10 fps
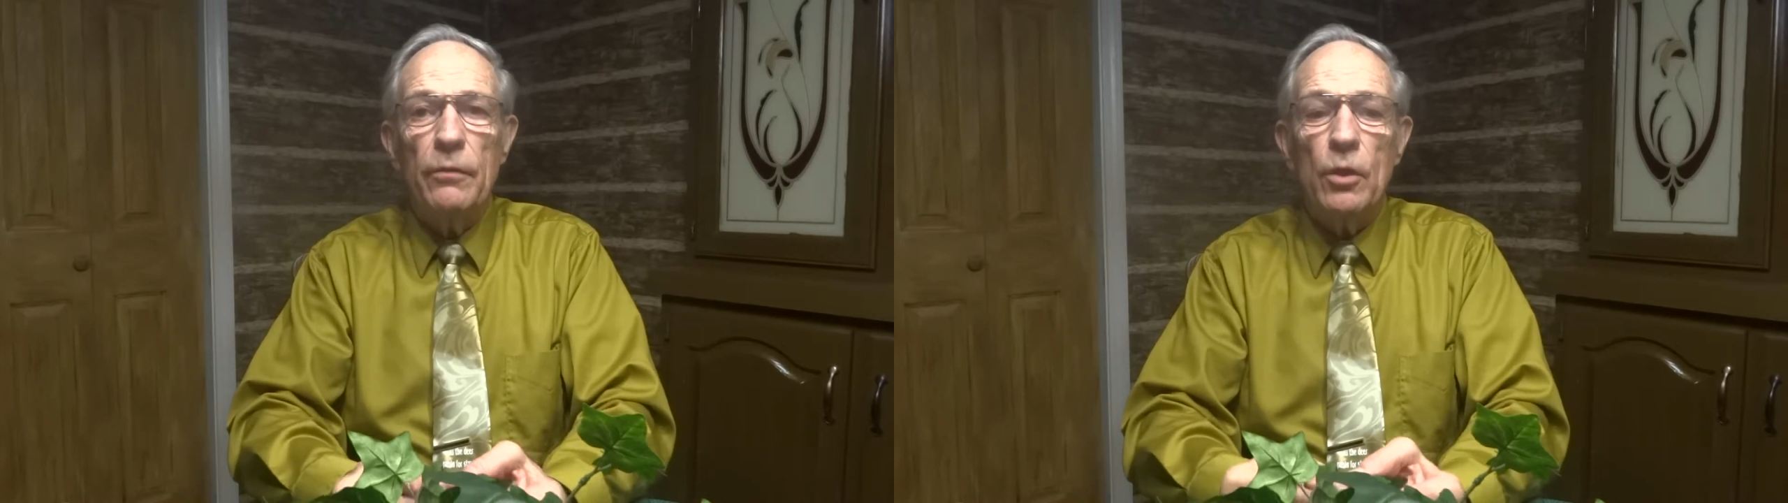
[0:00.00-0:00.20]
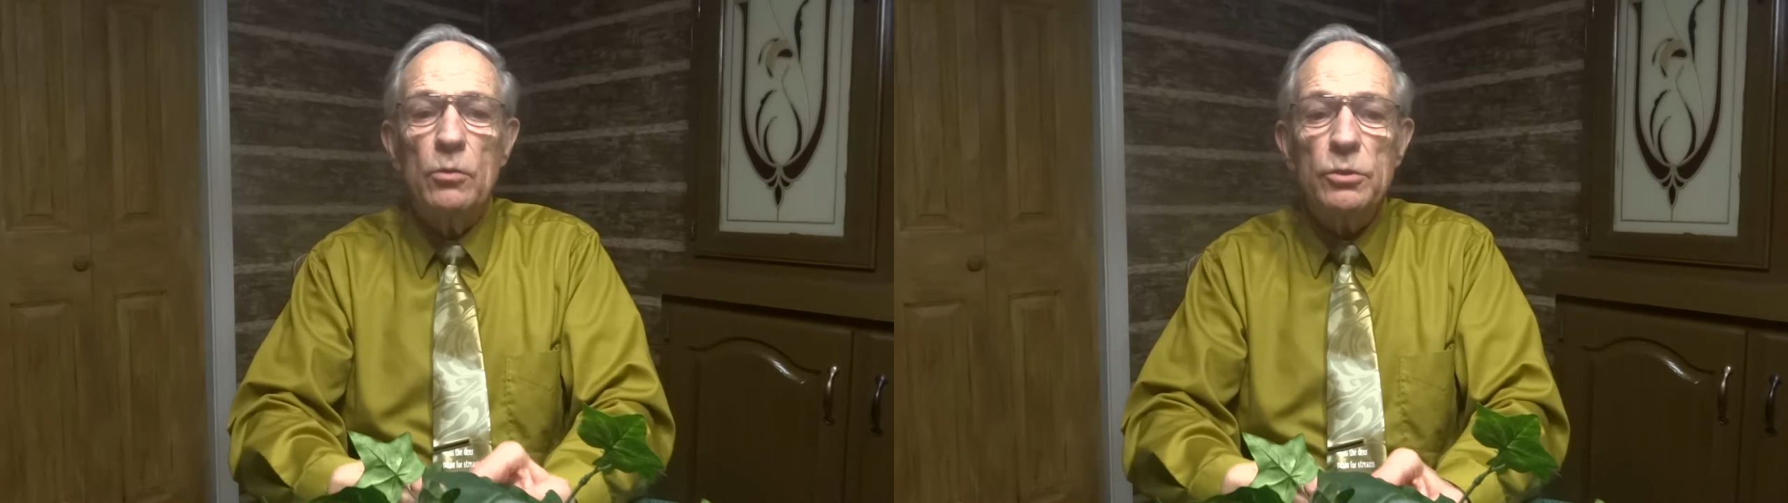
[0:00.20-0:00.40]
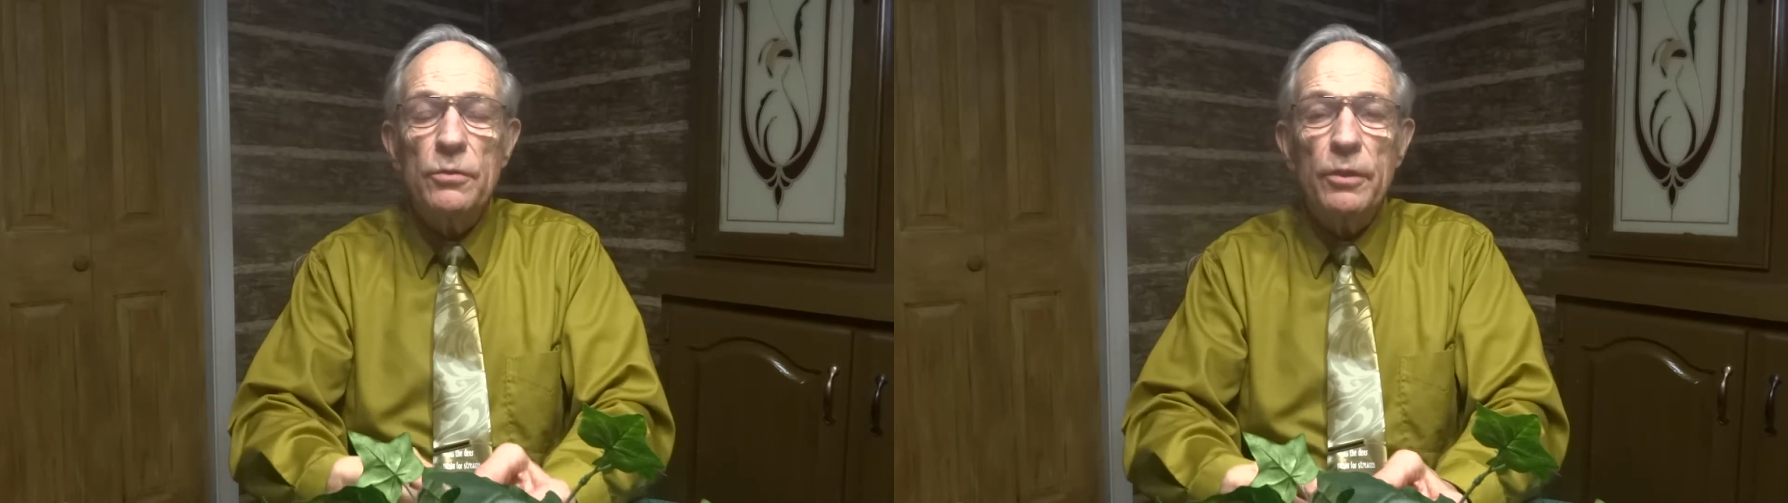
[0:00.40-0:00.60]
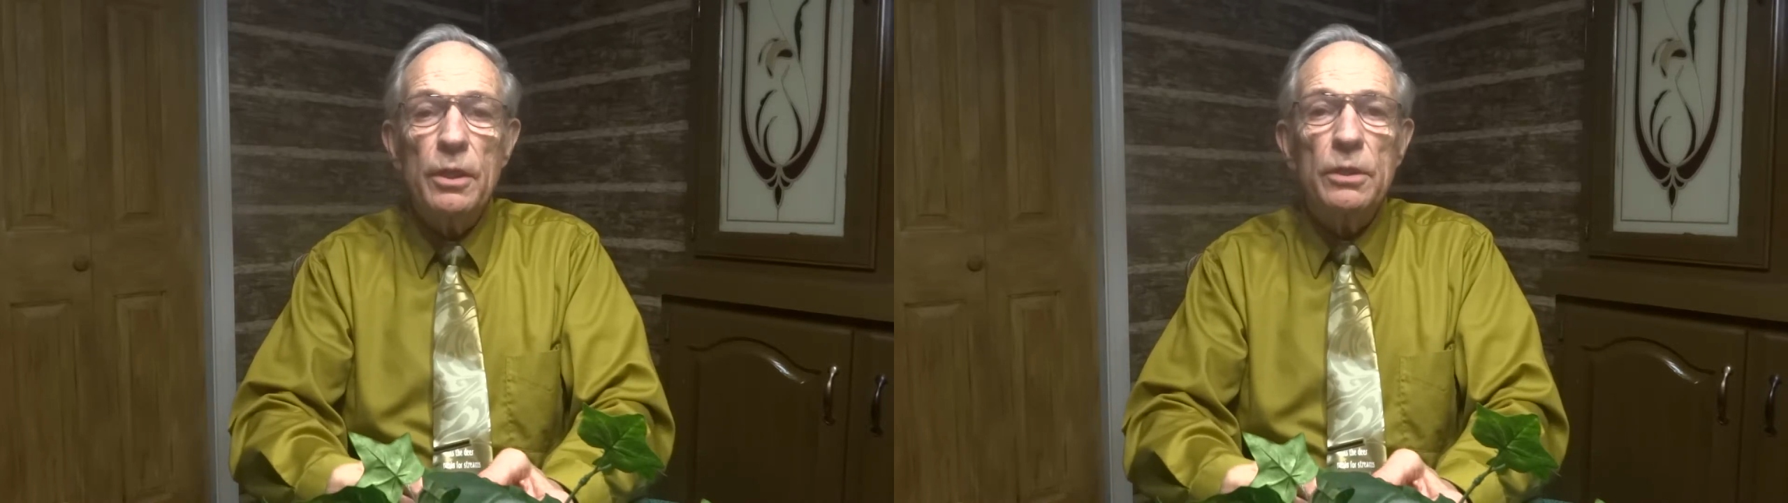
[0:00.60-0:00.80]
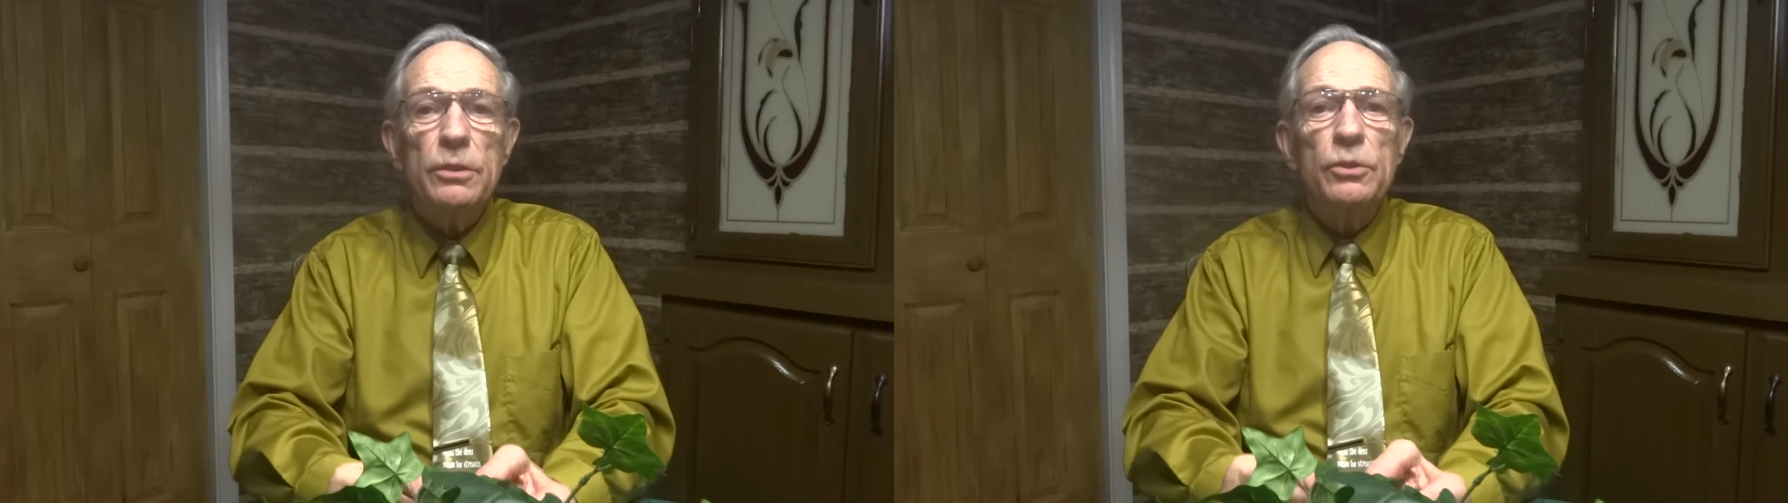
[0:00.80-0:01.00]
Those are
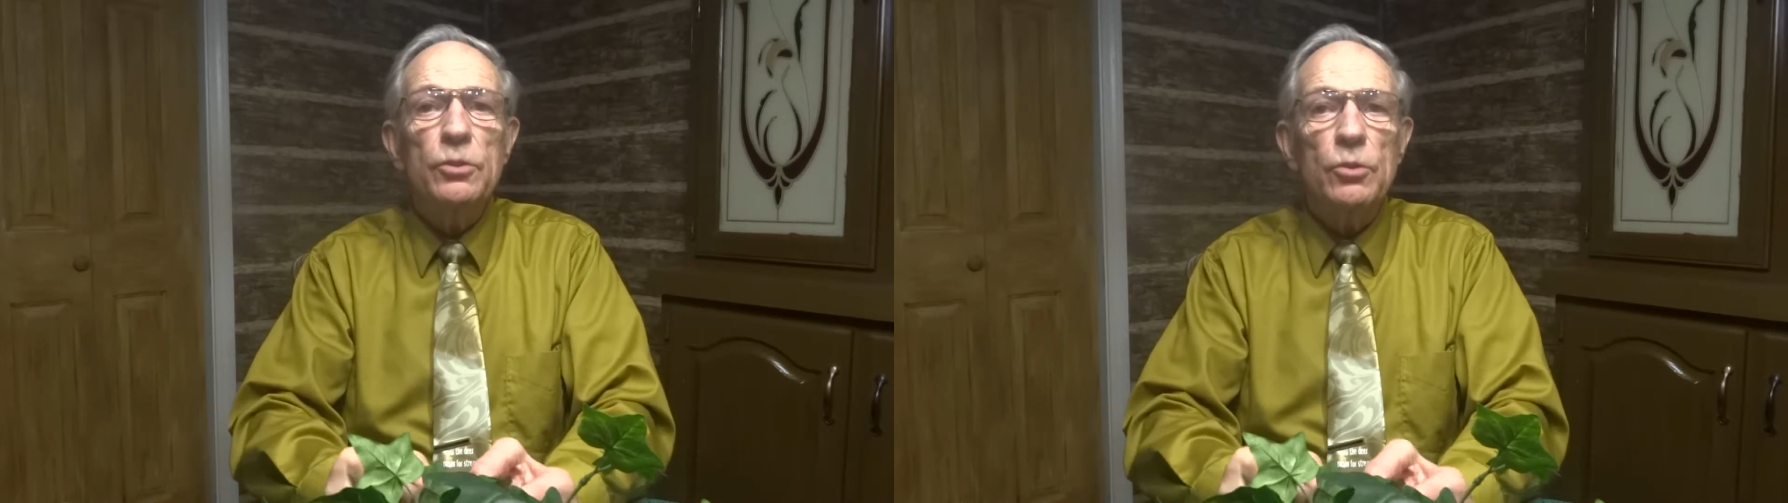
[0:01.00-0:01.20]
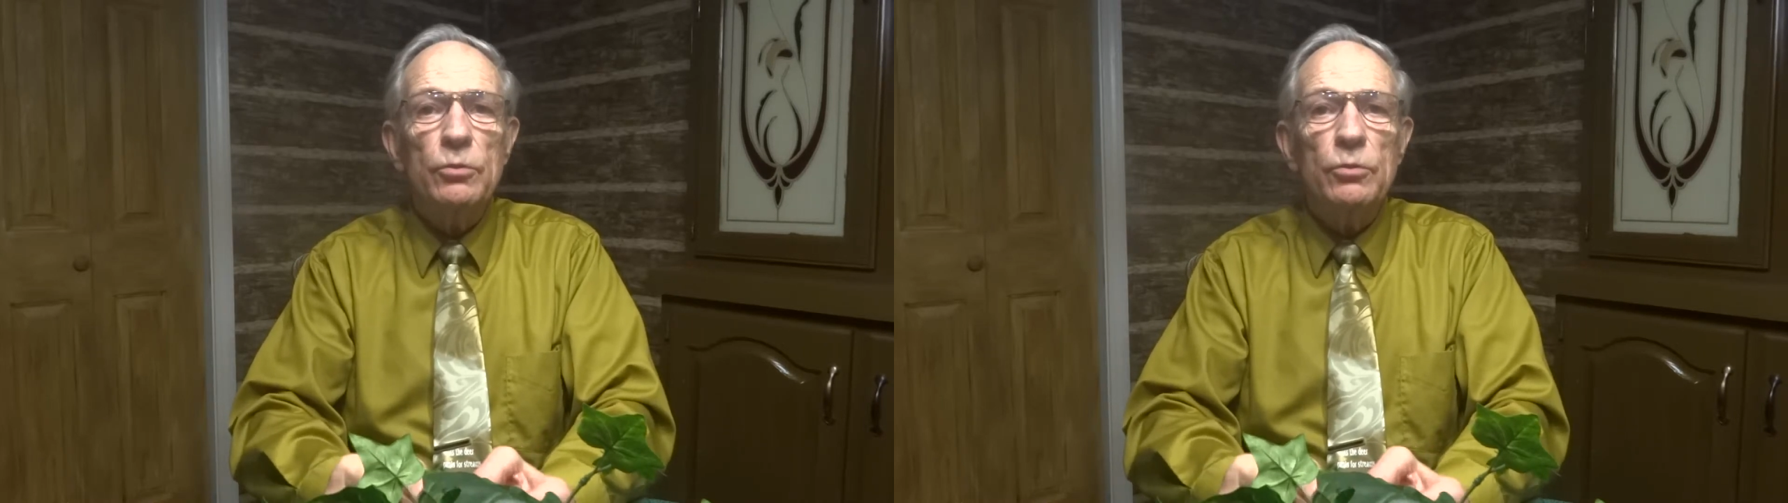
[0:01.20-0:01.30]
things that you're